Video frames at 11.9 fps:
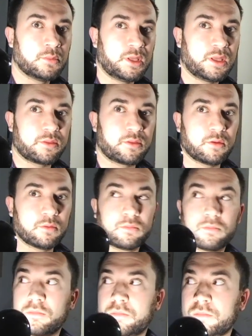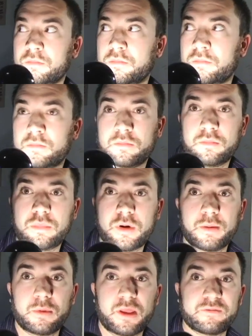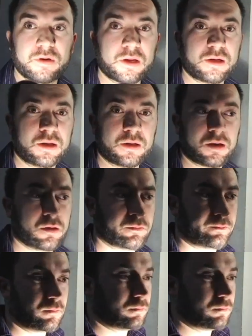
guess you probably have an idea now.